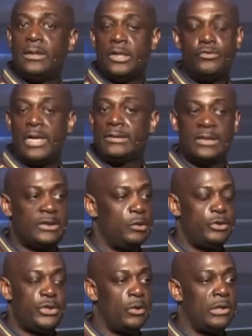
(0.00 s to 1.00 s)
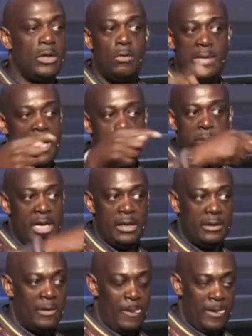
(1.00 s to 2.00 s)
The dress is too short. Don't let him in.
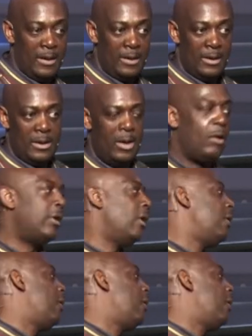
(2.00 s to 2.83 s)
Oh, no,